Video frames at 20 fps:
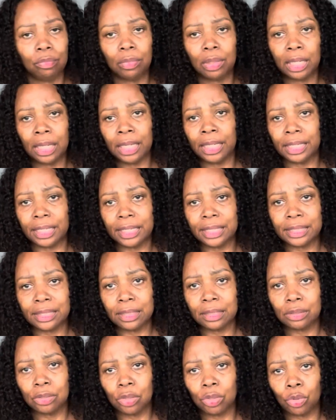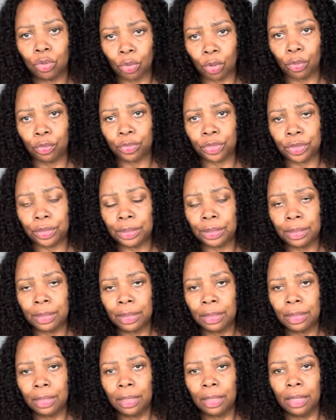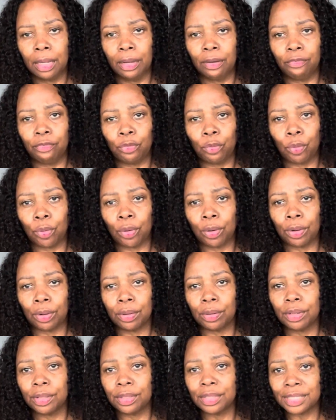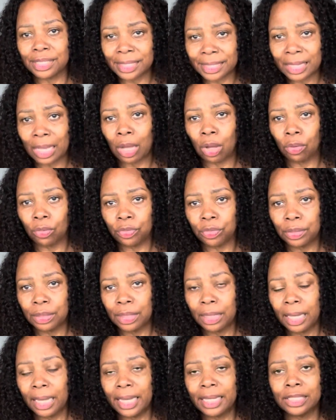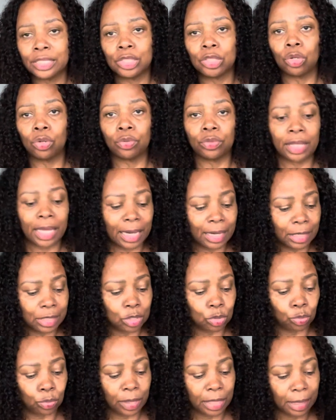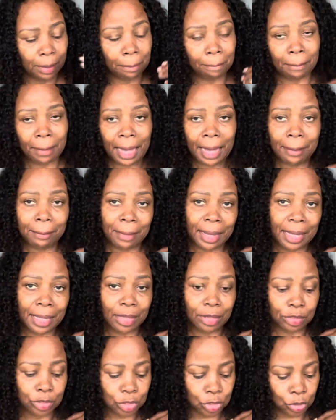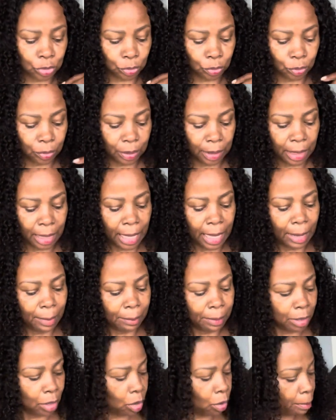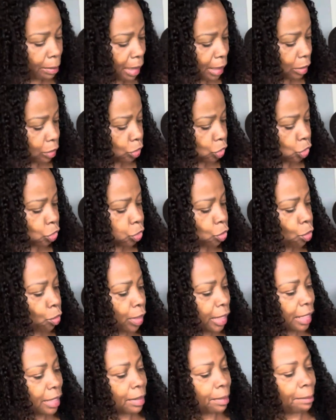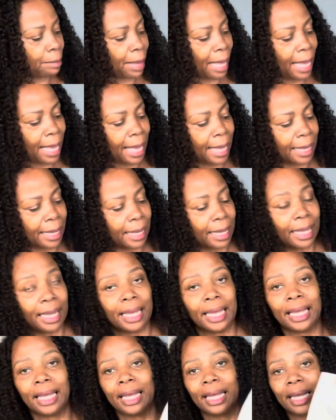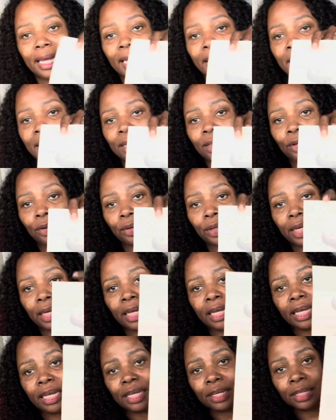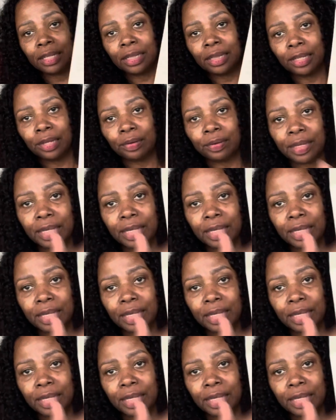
onion growth for the South. And so that is really my main concern. But on my little chart in the back, it clearly